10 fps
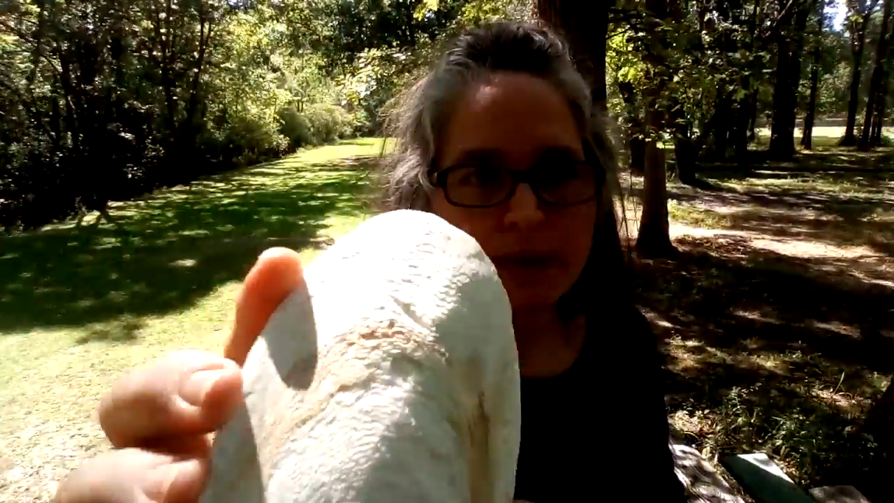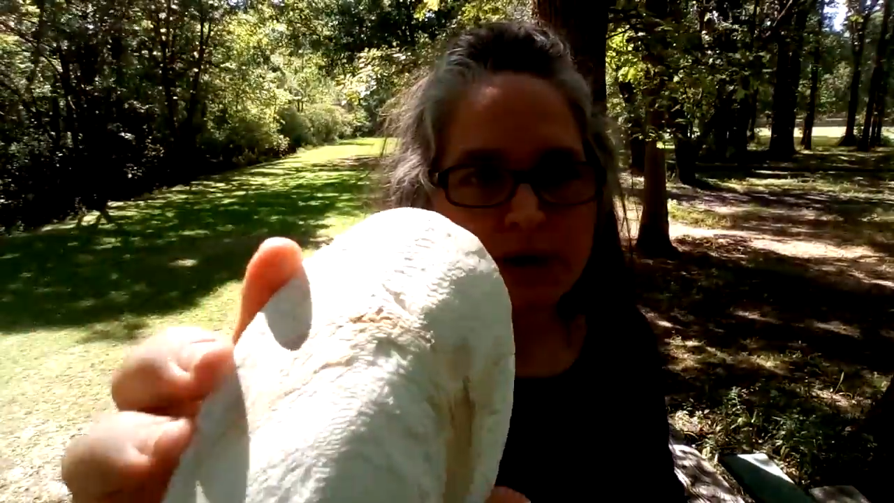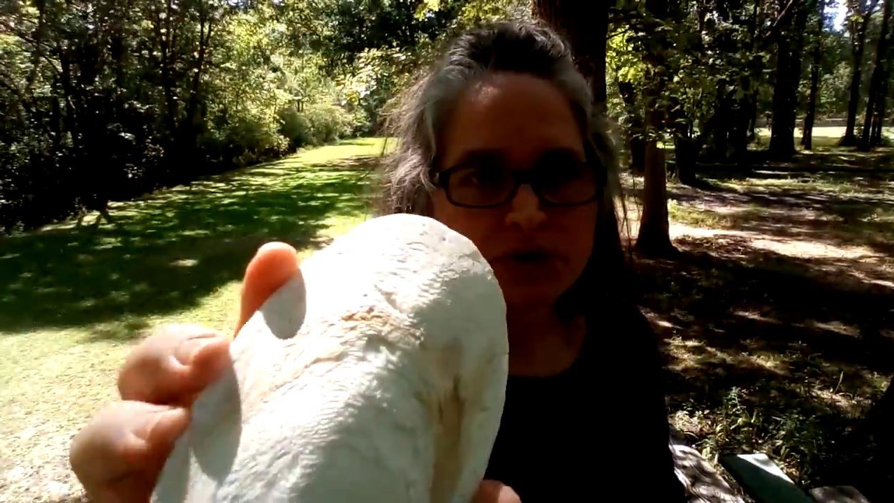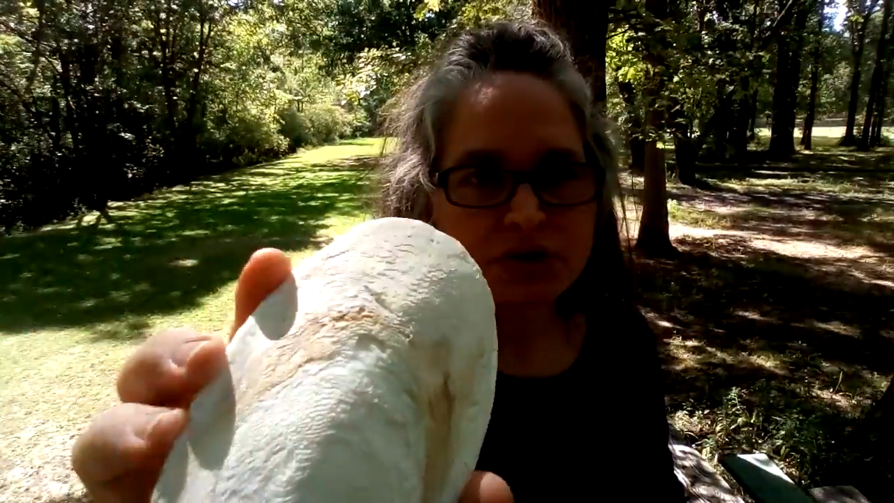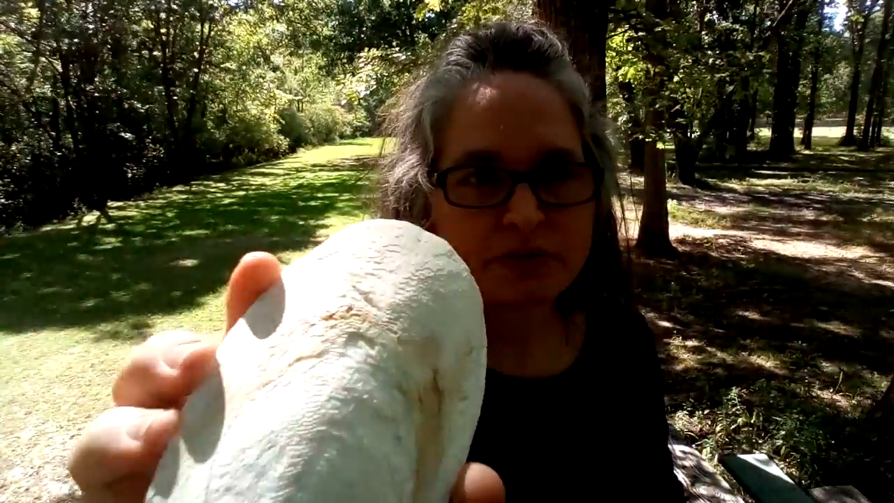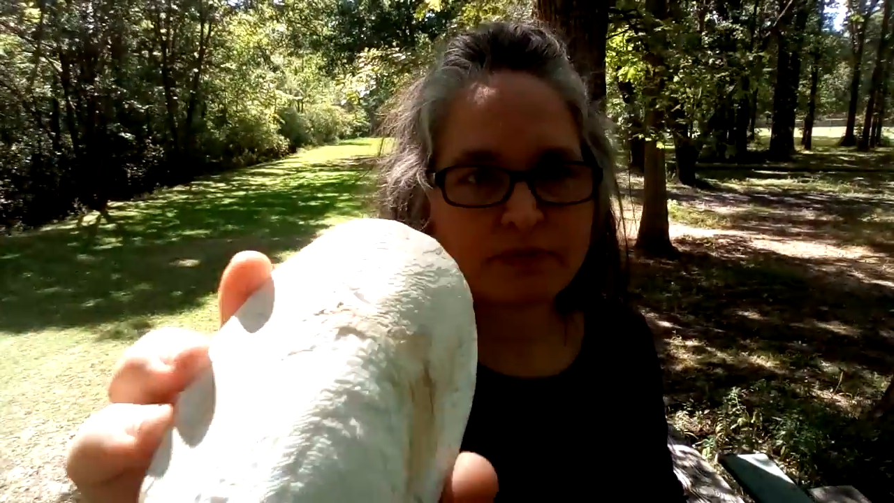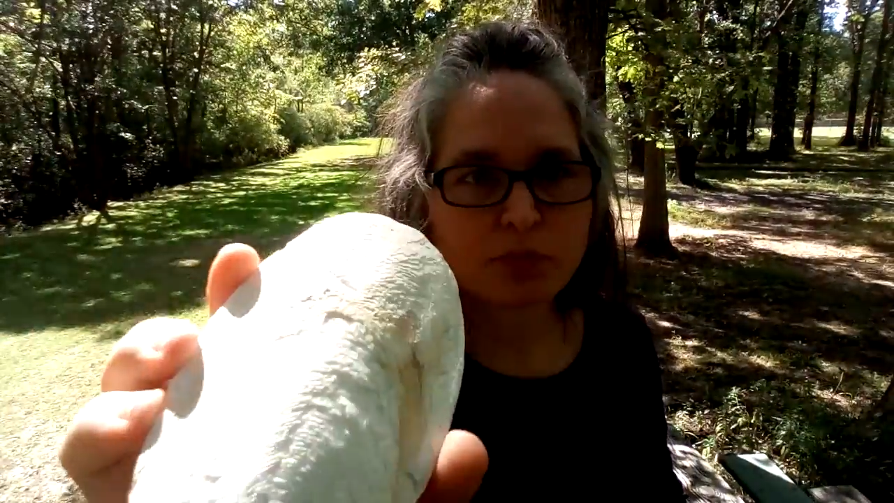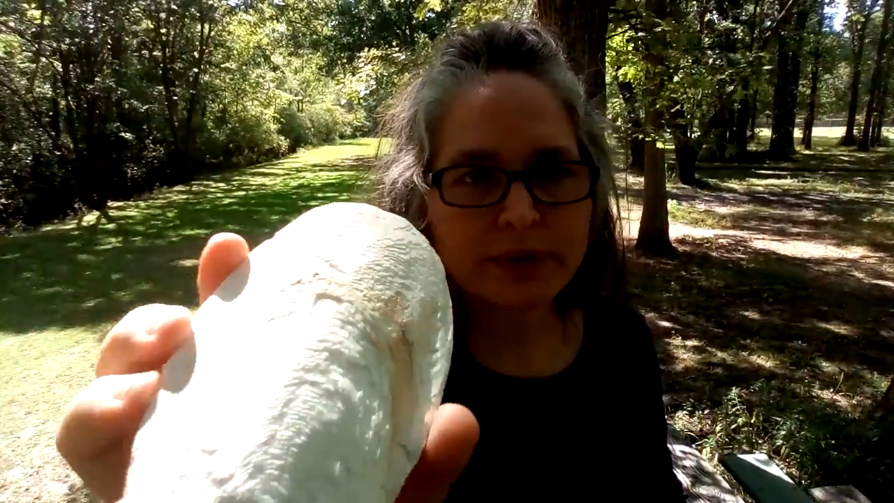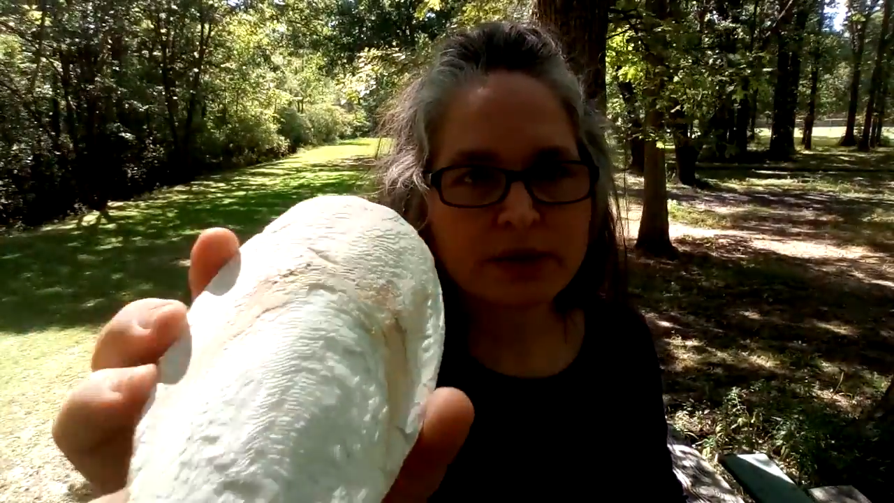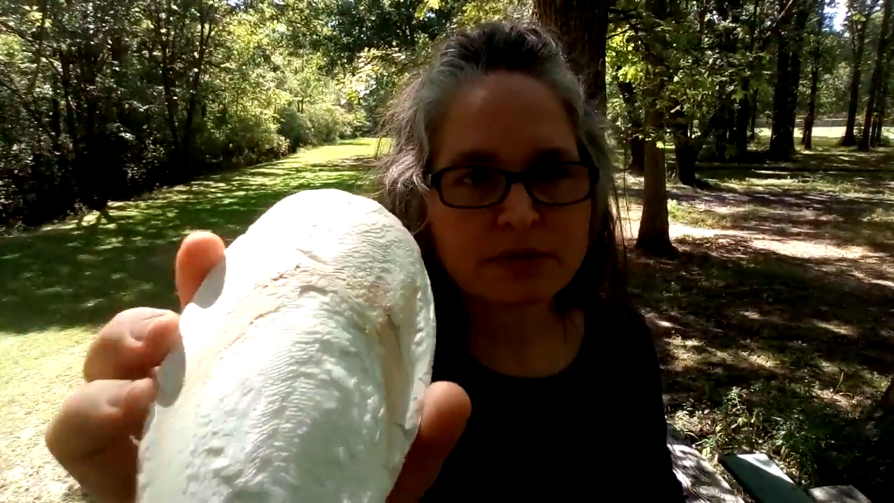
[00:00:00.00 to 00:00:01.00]
bunch
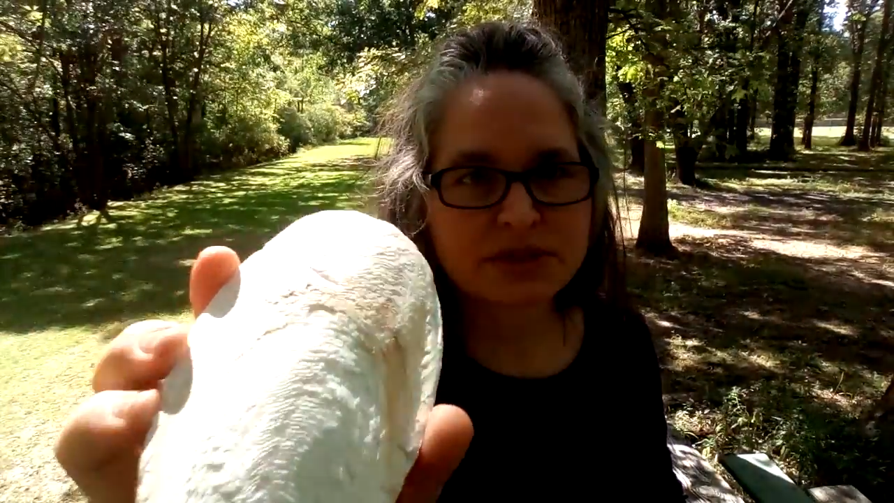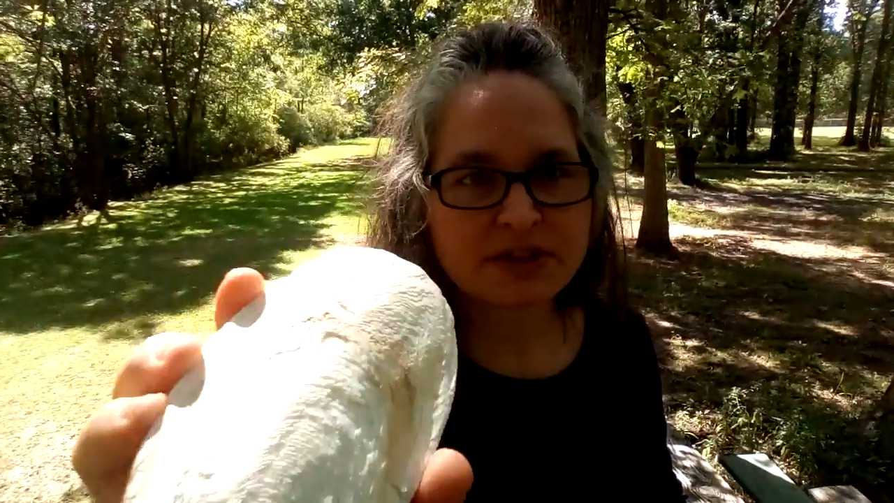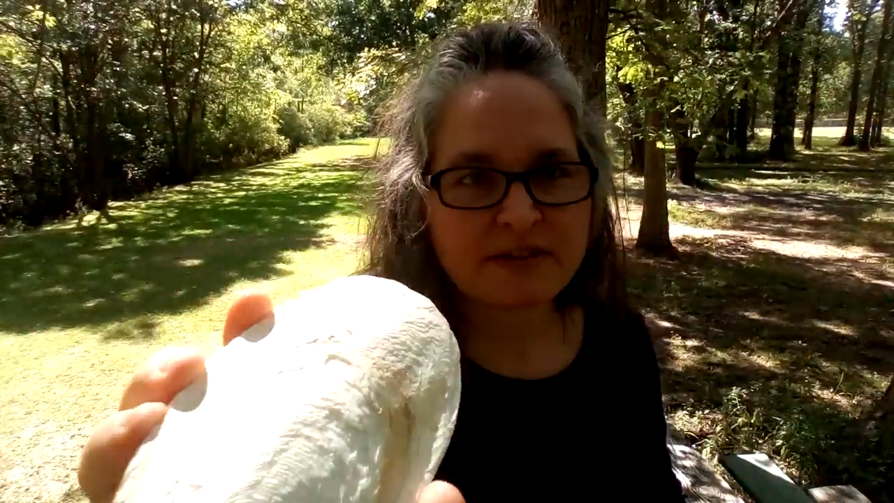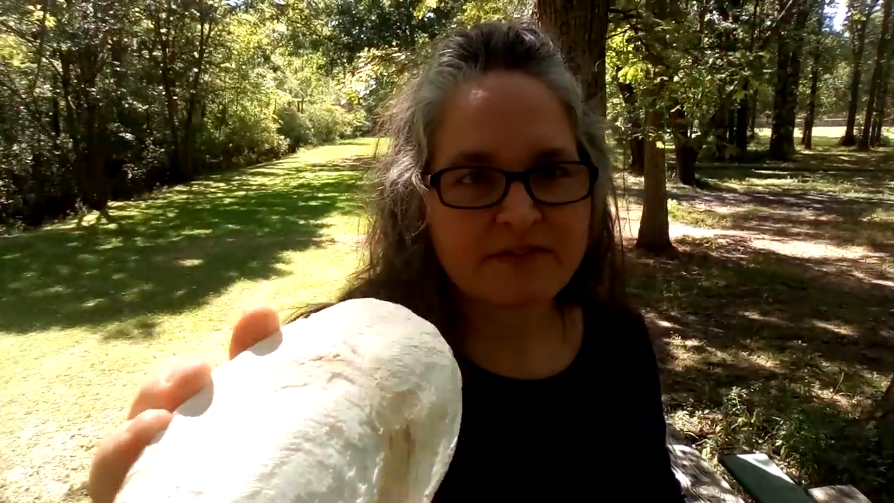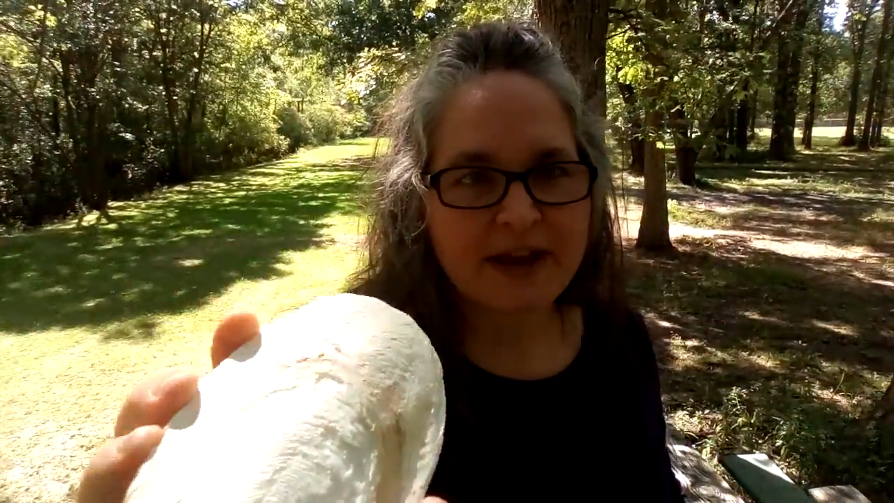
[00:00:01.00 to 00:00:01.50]
of weird stuff